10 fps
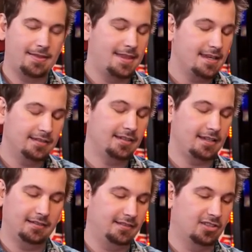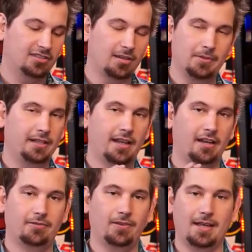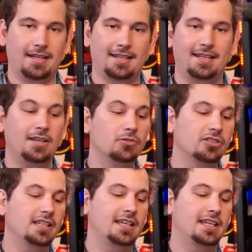this is just something that I hugely